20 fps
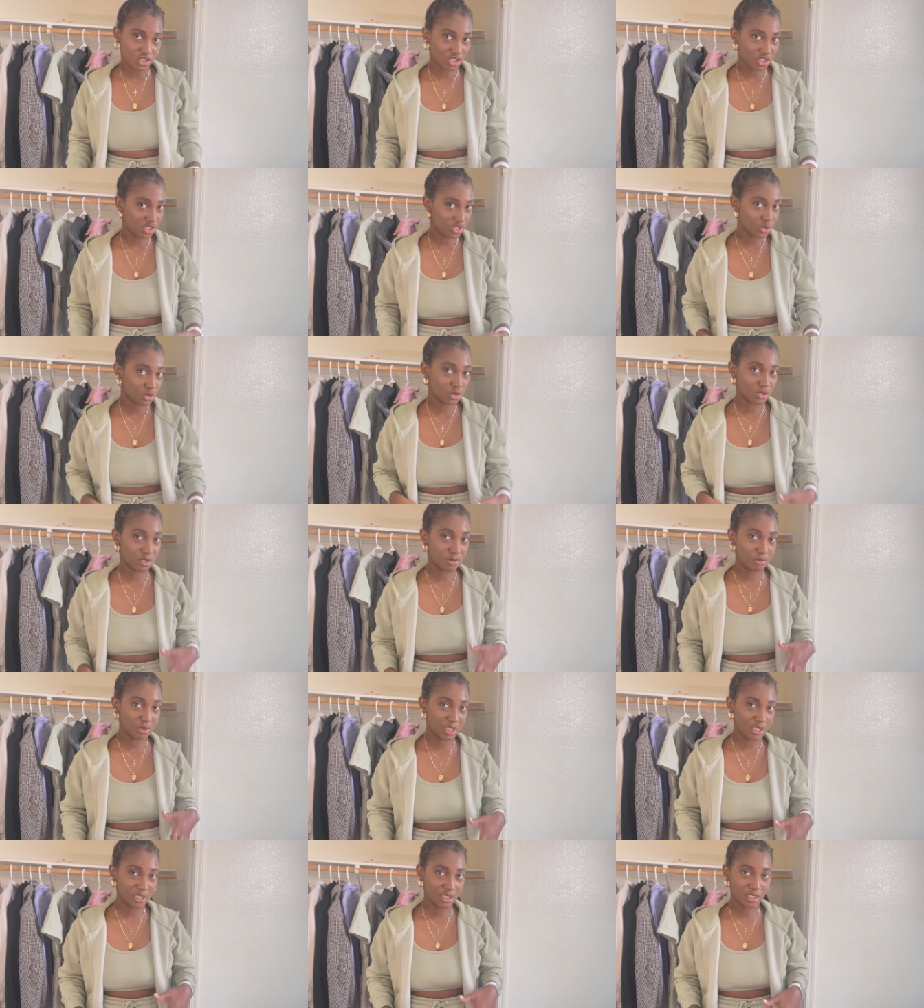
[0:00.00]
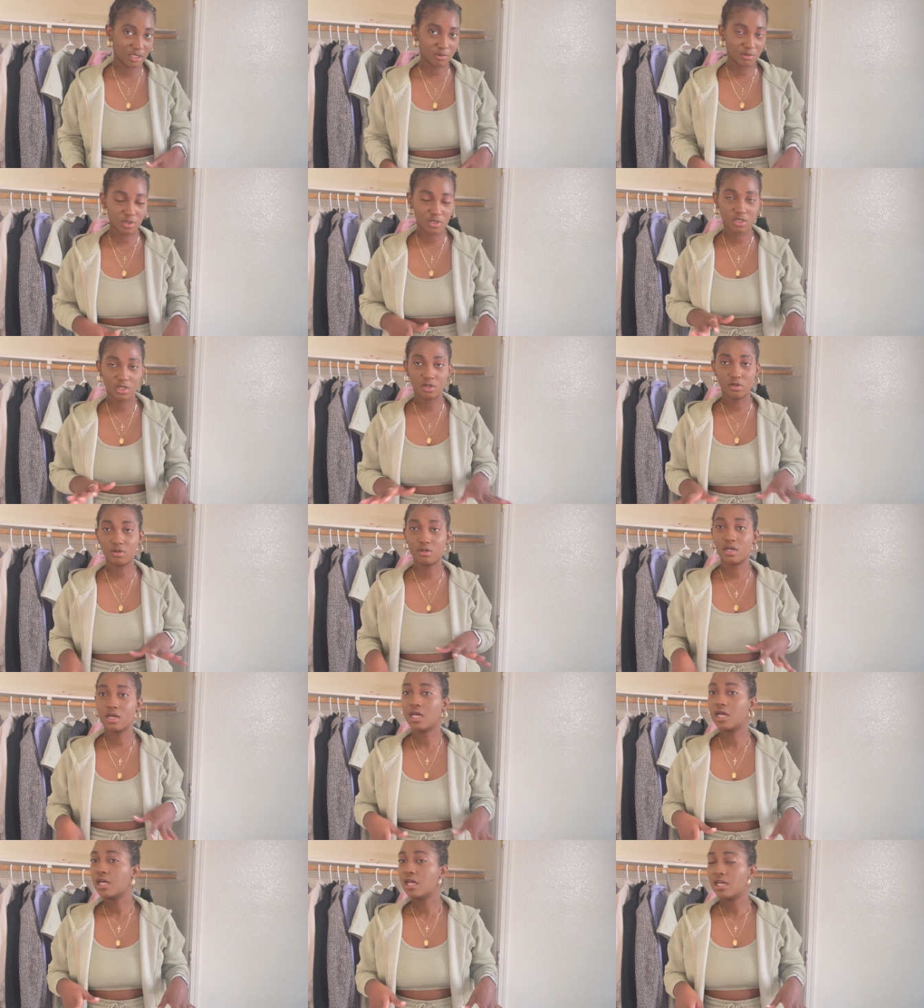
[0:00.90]
and this was a medium, so
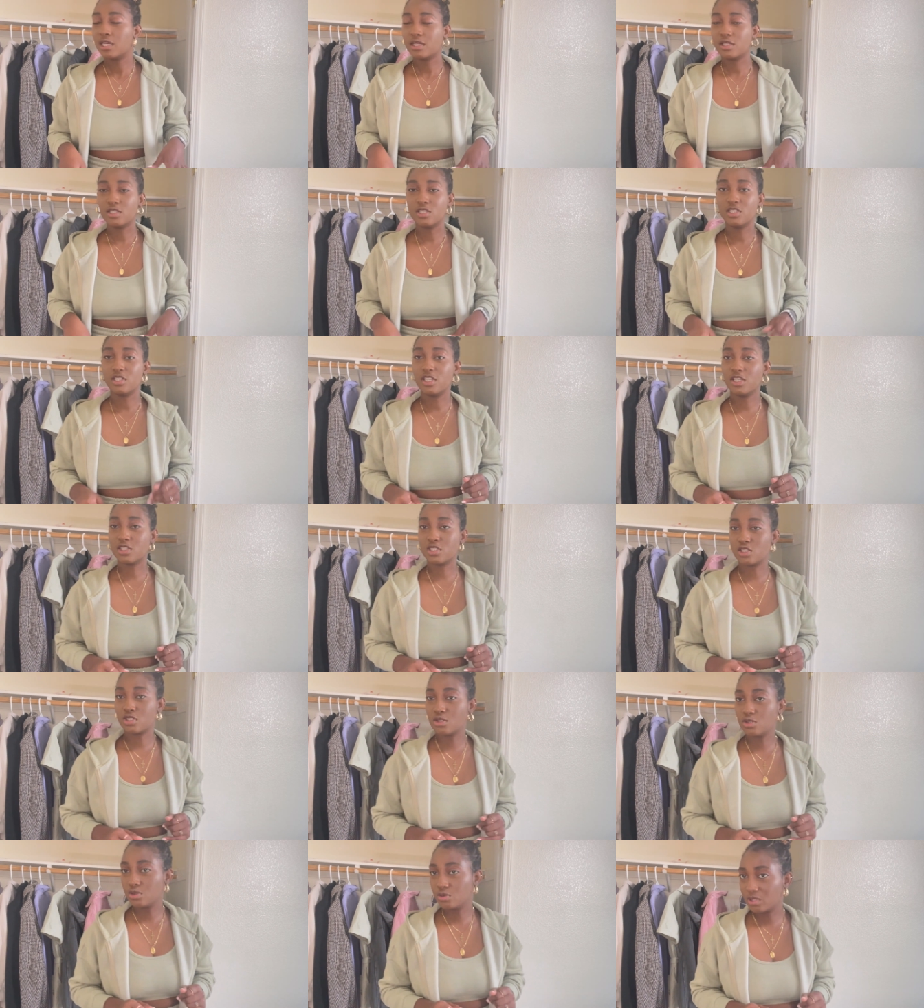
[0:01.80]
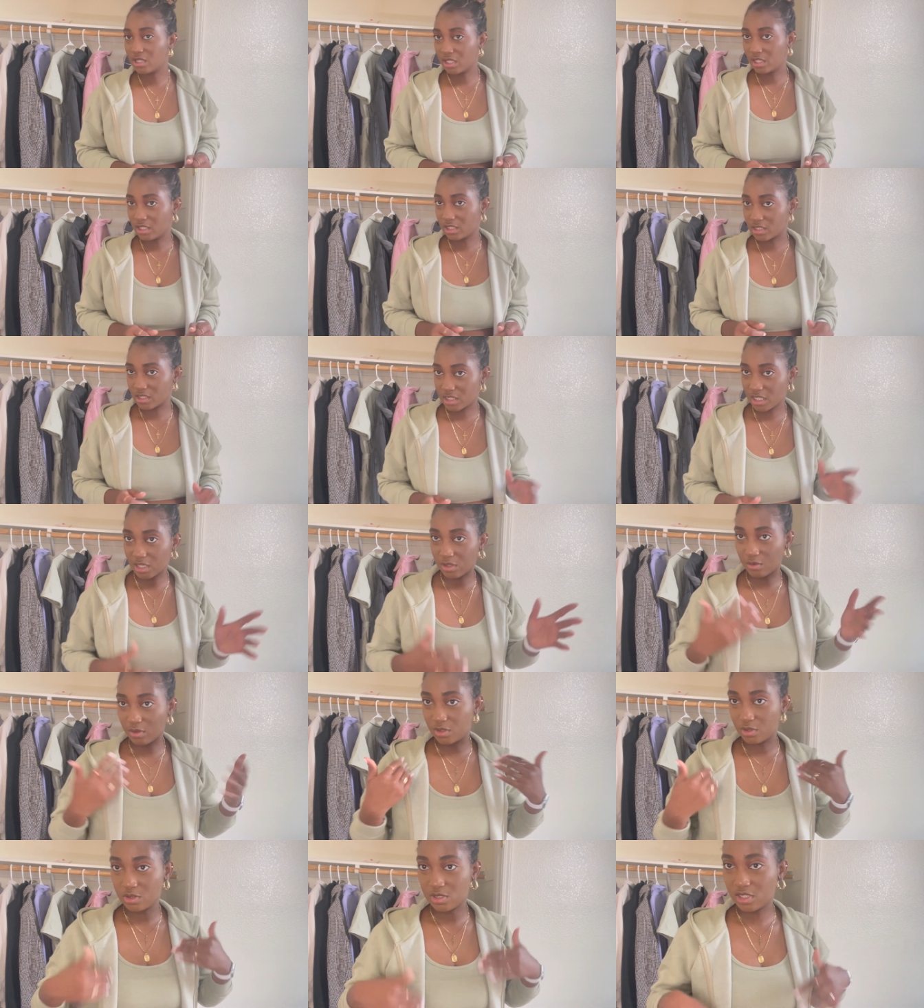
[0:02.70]
excuse what it looks like
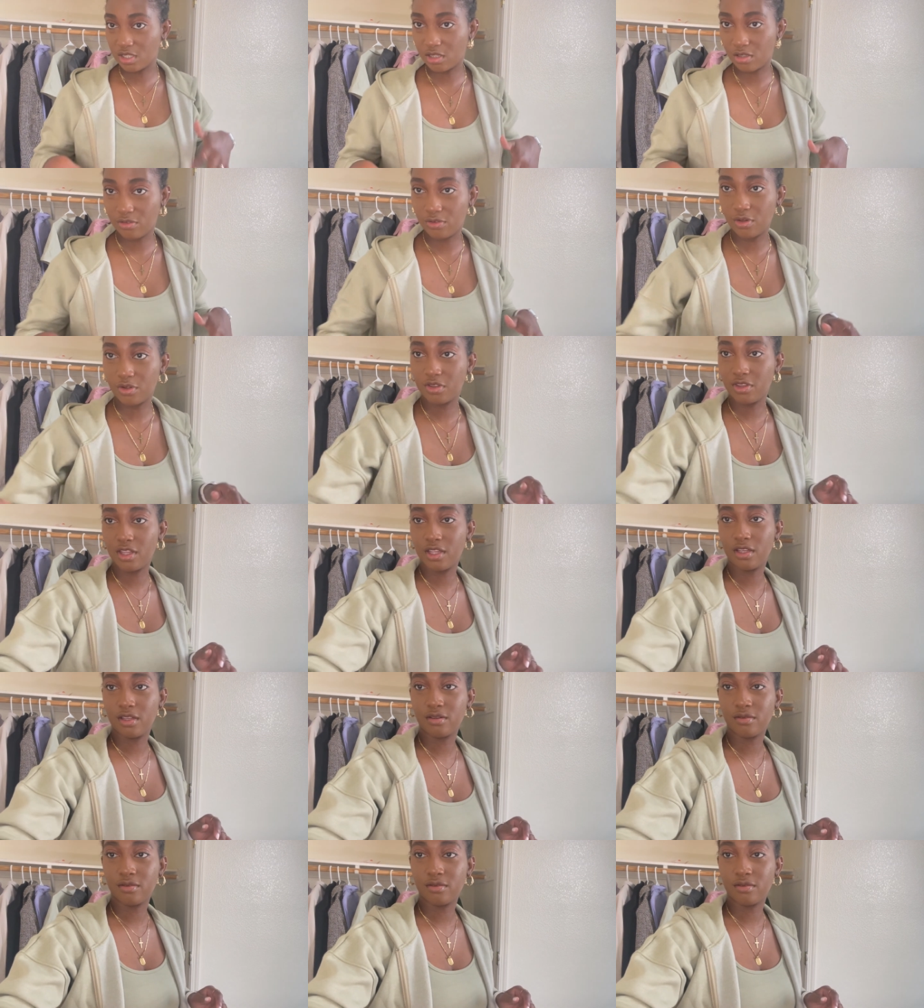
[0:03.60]
when you see the full thing.